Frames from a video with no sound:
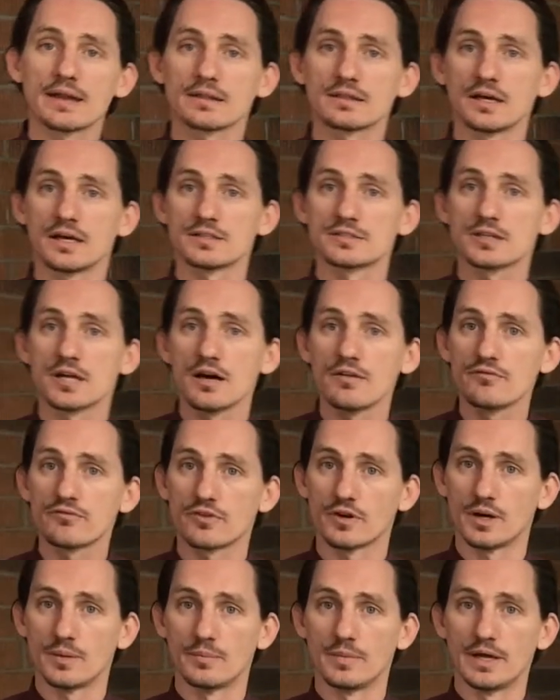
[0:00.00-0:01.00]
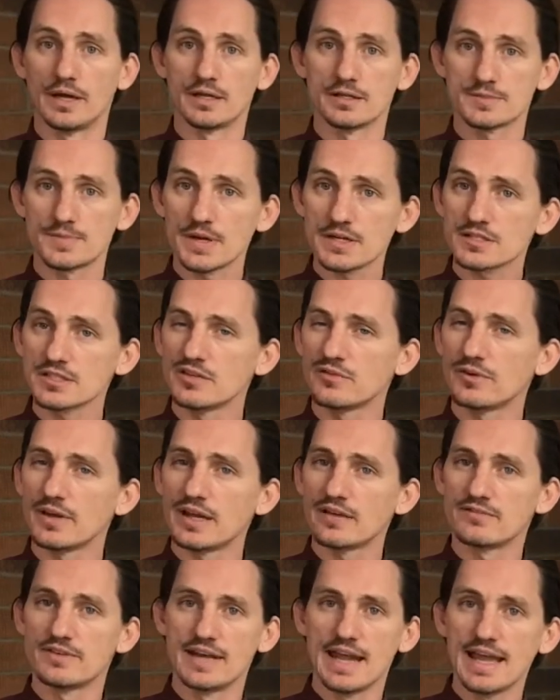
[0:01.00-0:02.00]
thoughts come from? And especially if we have
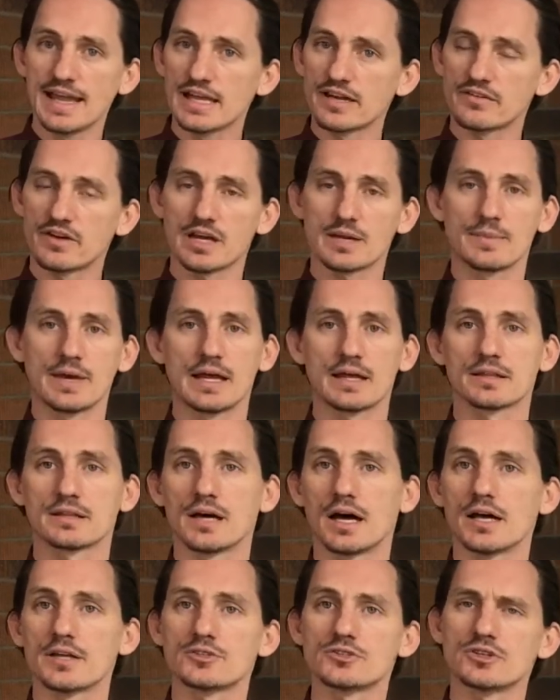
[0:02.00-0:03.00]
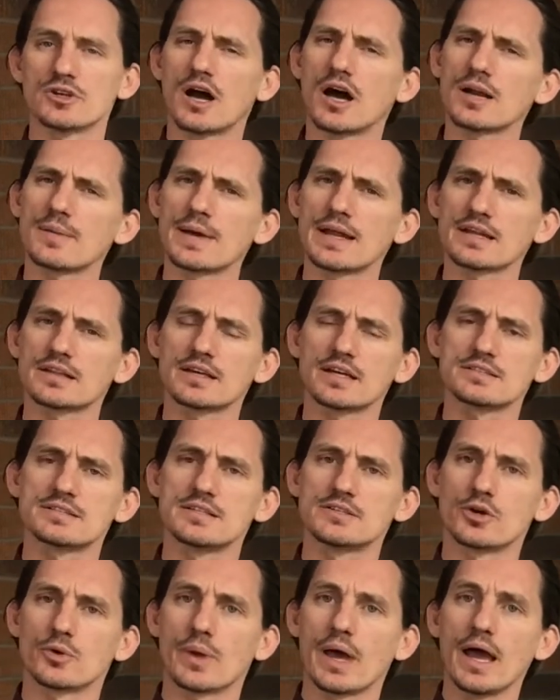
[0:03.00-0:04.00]
negative automatic thoughts or automatic thoughts that
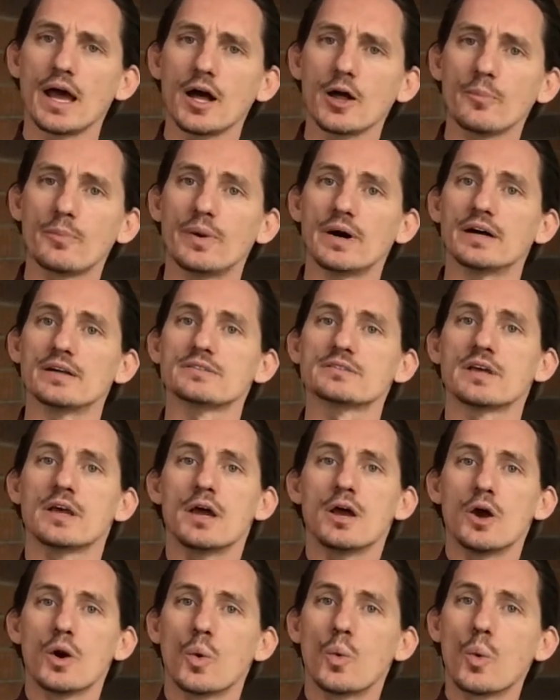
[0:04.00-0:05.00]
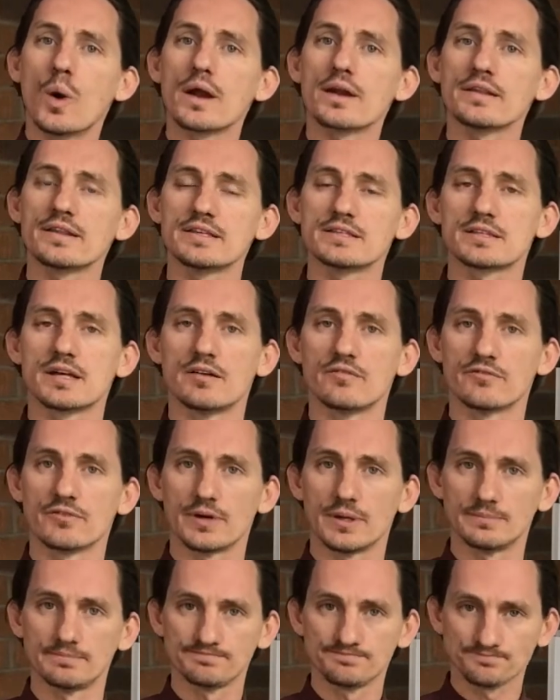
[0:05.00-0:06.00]
don't help us, where do these come from?
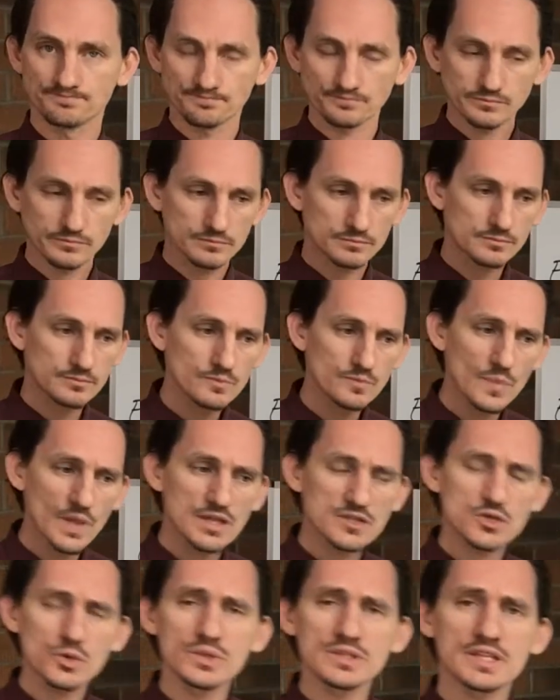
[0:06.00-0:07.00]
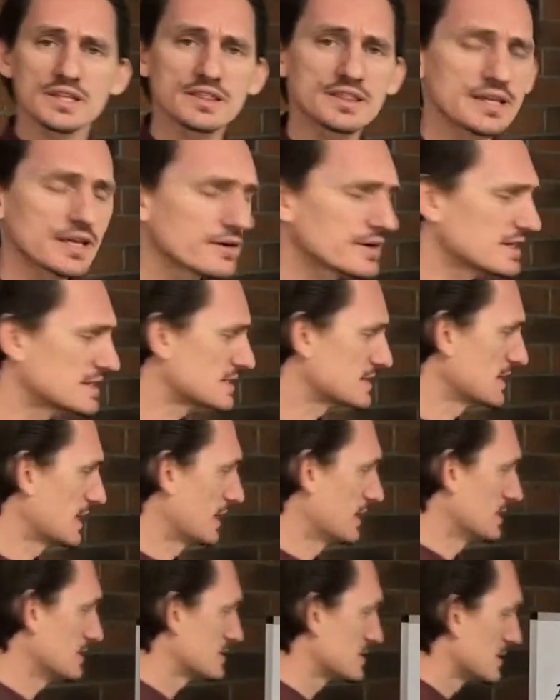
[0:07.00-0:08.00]
So what the theory
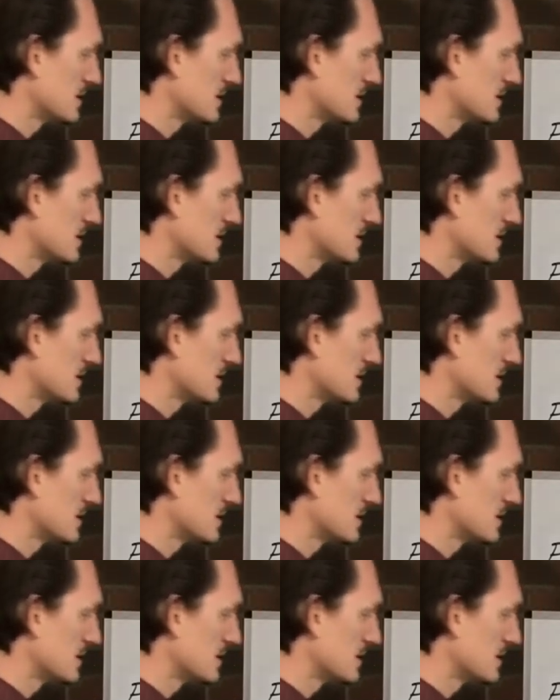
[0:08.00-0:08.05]
says